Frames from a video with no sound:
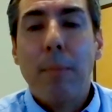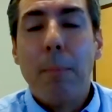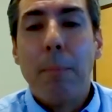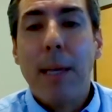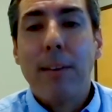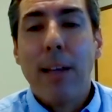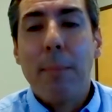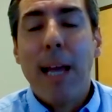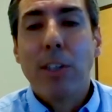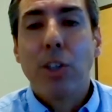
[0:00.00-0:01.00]
big time
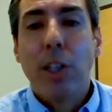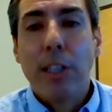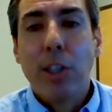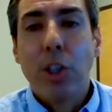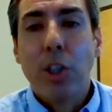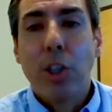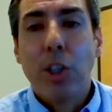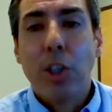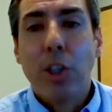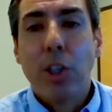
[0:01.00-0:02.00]
national
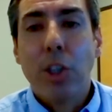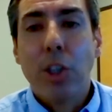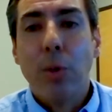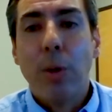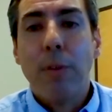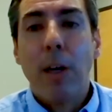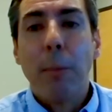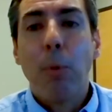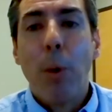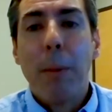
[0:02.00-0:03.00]
issue of
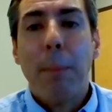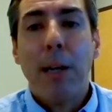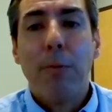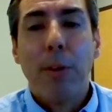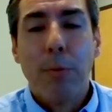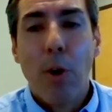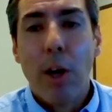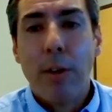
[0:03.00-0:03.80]
unemployment benefit fraud.